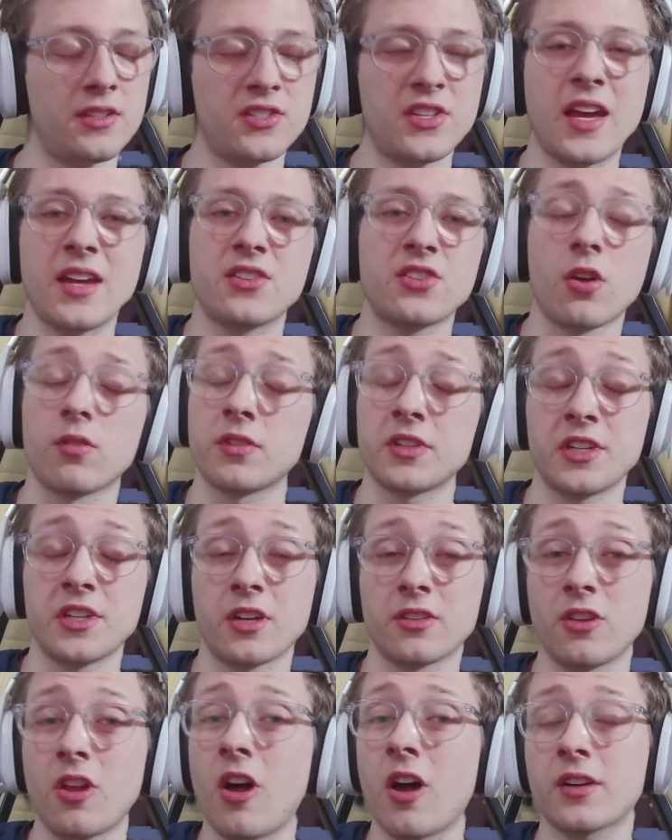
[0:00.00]
sets already
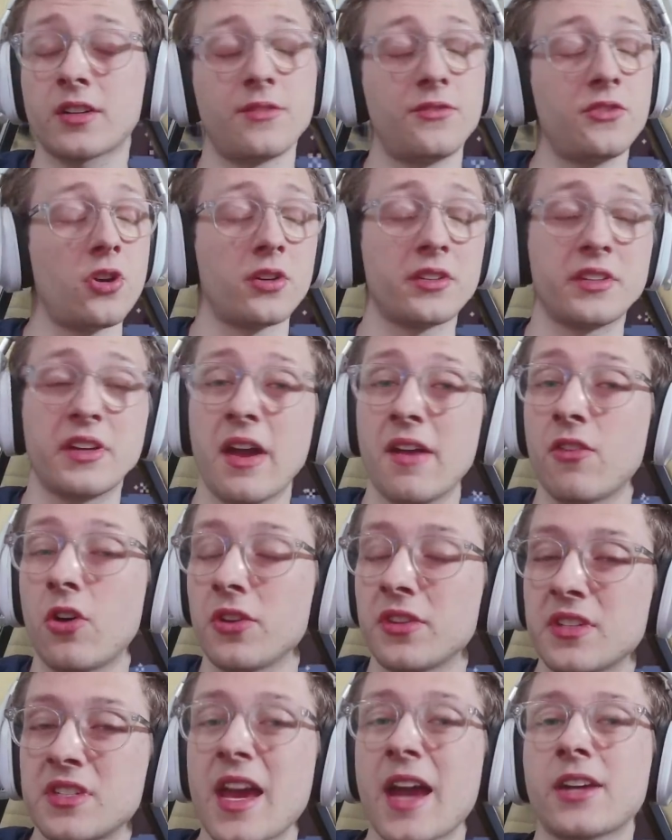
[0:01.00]
unlocked if you already have
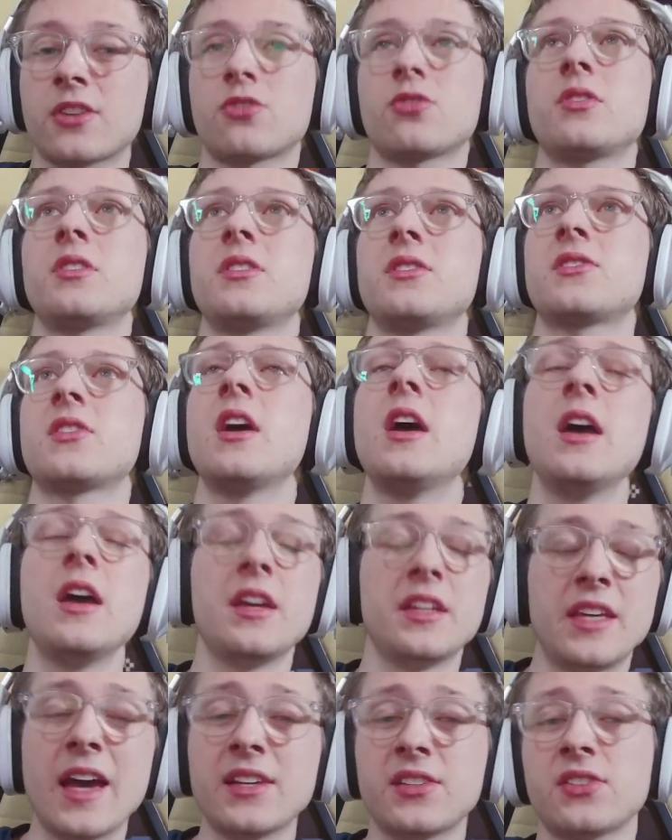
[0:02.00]
all the tech trees.
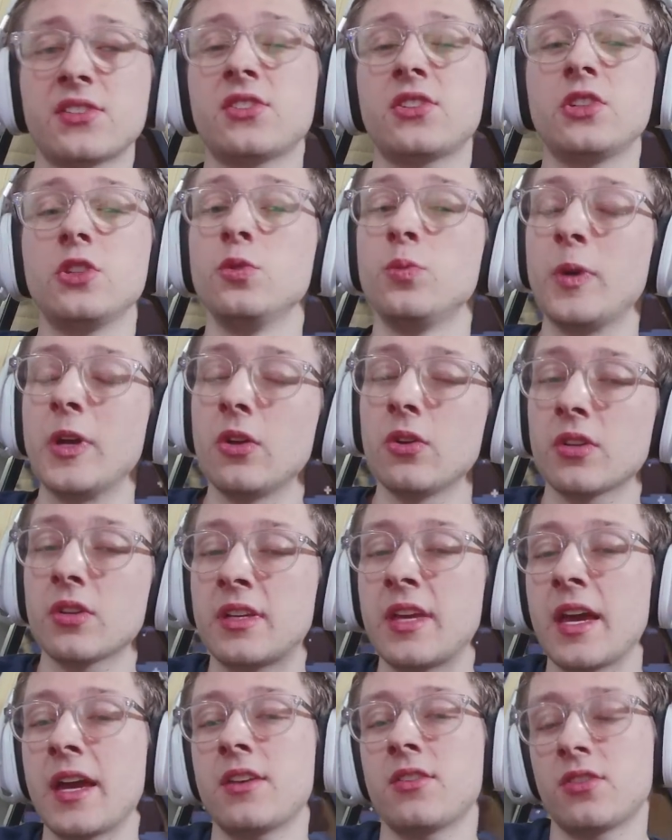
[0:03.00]
Yes, you will
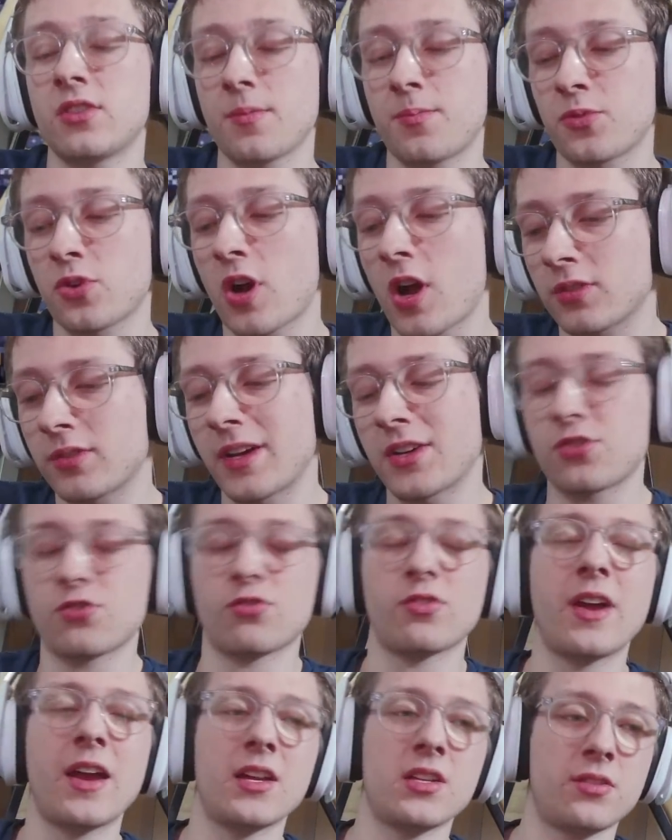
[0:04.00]
get the progress
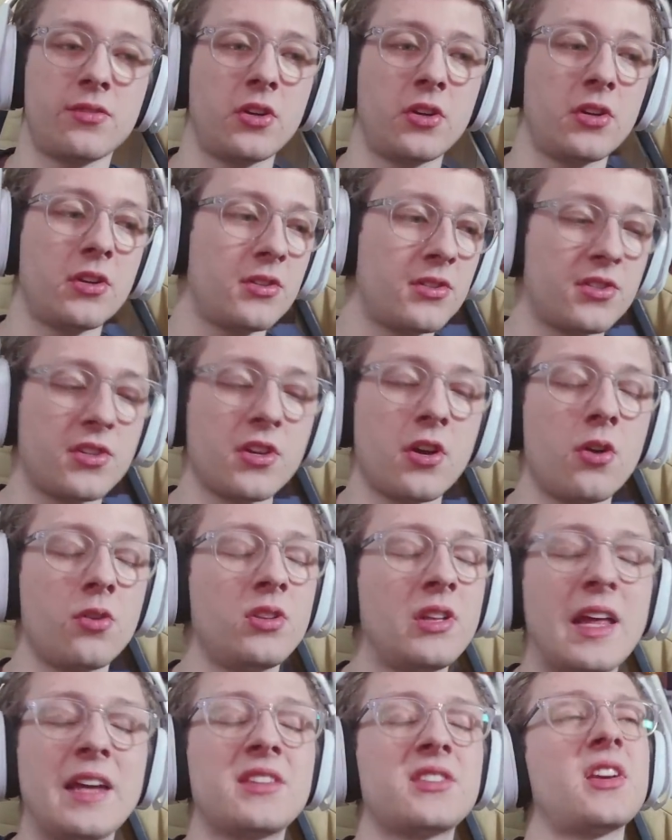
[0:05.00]
transferred. So
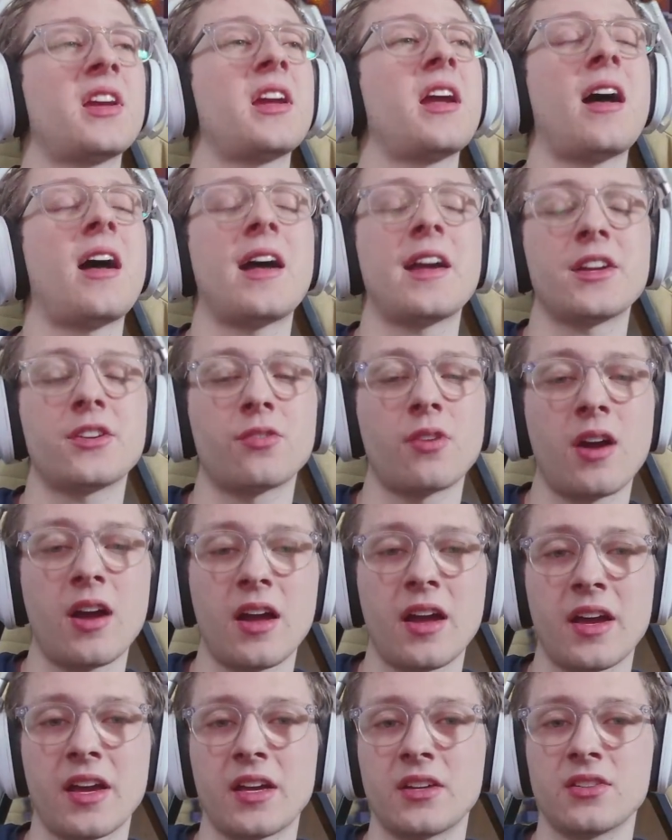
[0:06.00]
let's say I
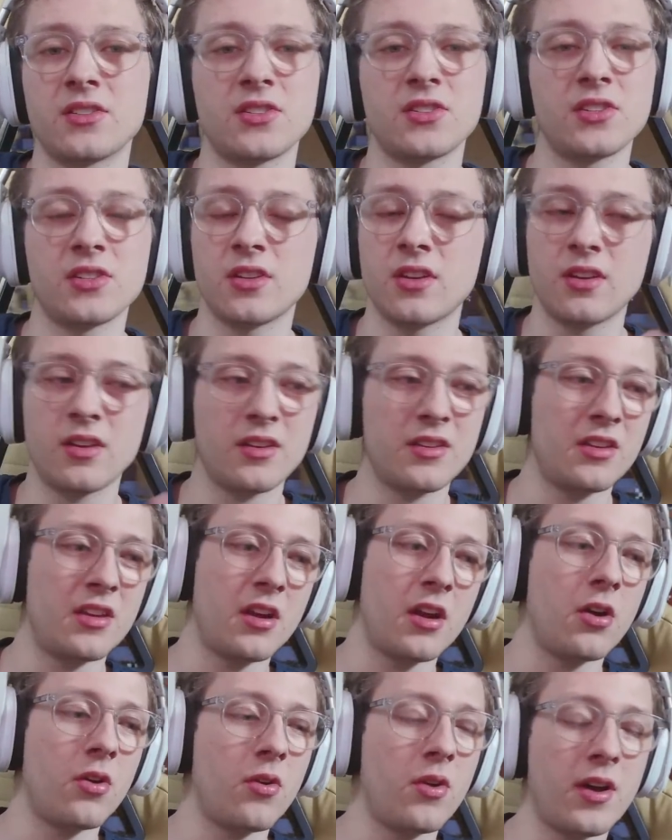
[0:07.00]
grind,
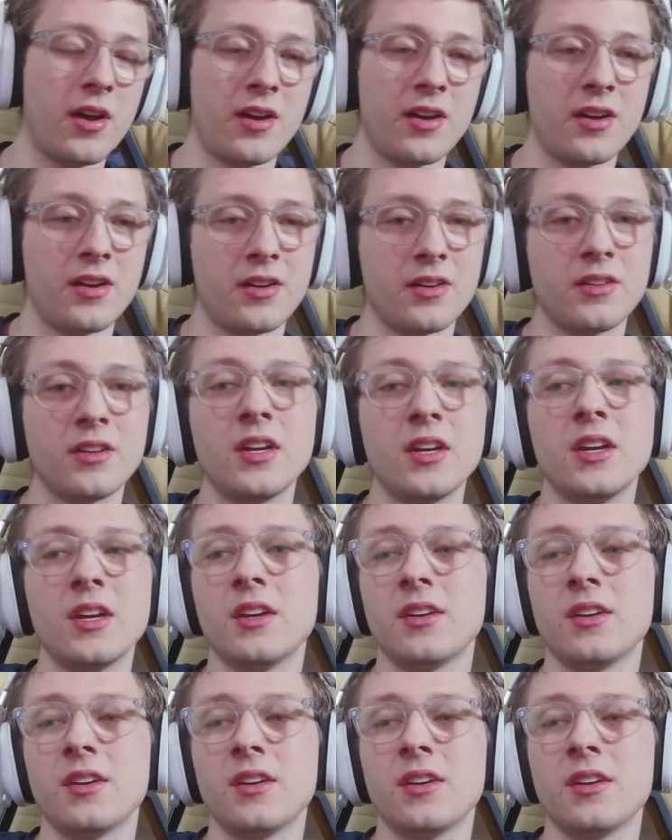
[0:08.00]
a